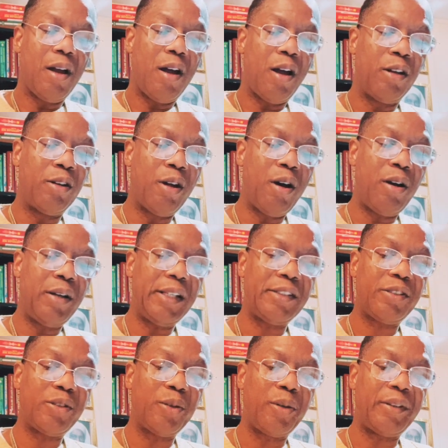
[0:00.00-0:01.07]
A law
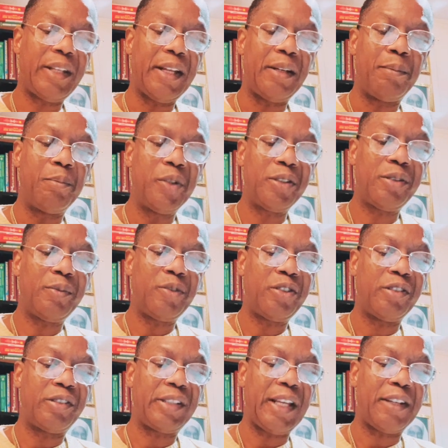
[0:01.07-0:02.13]
has taught that a Muslim
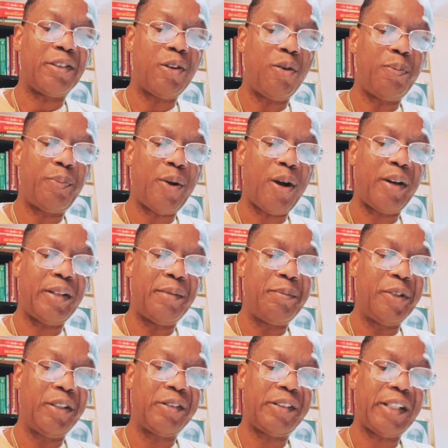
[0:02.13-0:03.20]
should take no part in
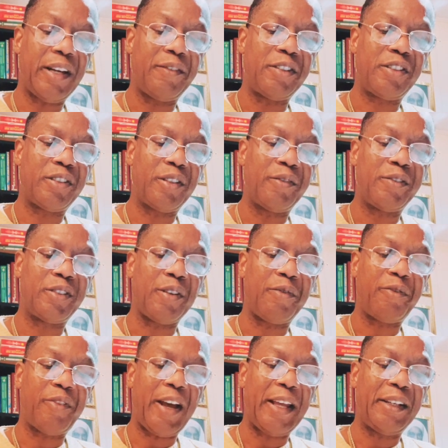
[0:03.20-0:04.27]
military service or
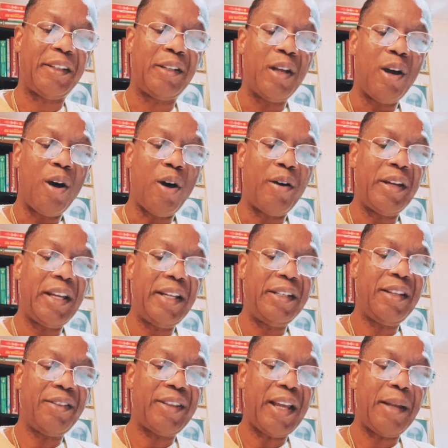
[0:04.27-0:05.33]
fighting or
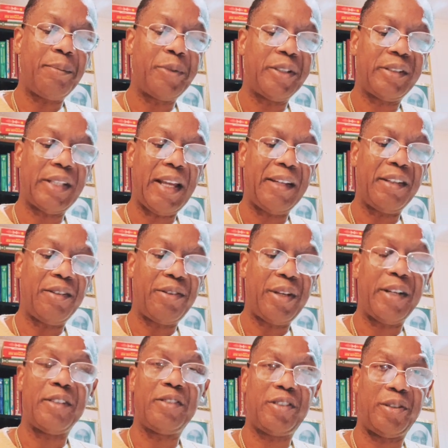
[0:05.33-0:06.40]
anything pertaining
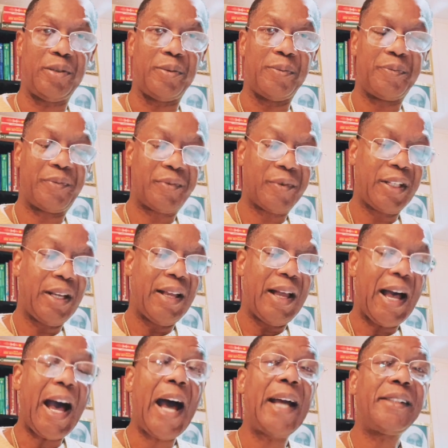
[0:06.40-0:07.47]
thereto.
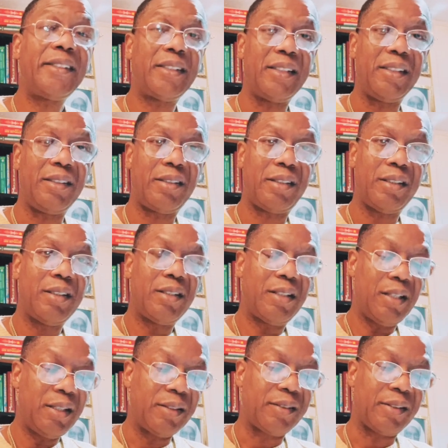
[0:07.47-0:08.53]
I teach
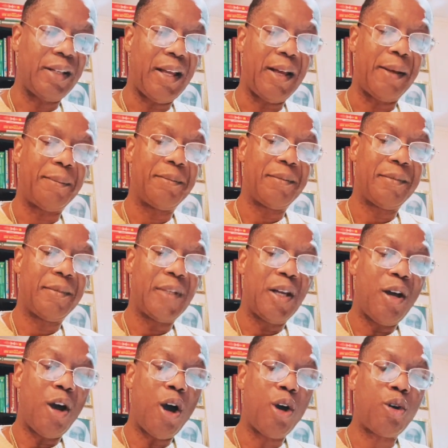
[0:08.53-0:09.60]
Islam
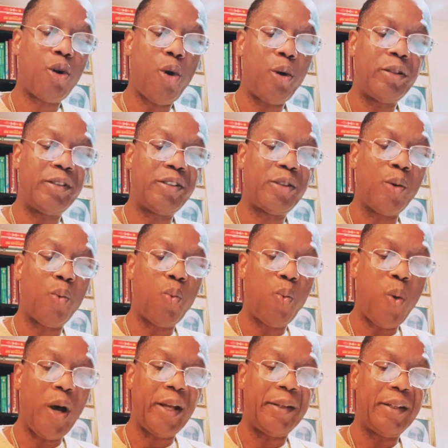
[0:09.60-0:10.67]
according to
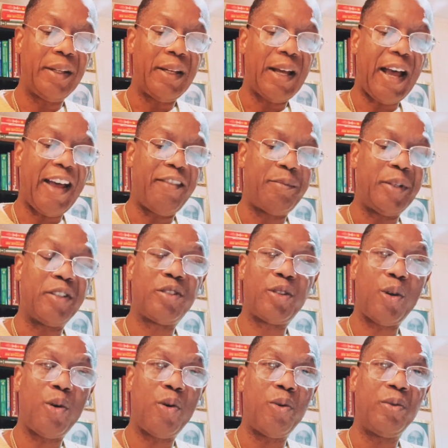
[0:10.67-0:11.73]
what I have been
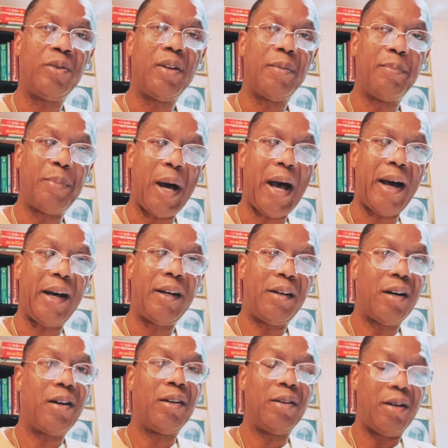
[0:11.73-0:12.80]
told by
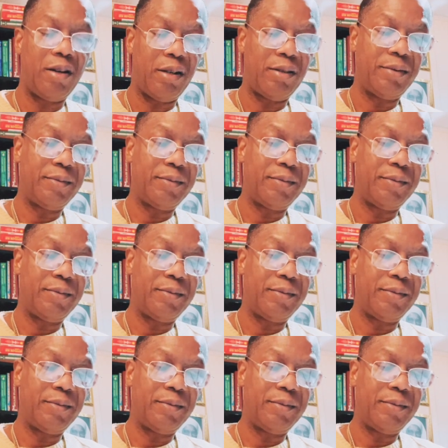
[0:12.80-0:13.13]
Allah.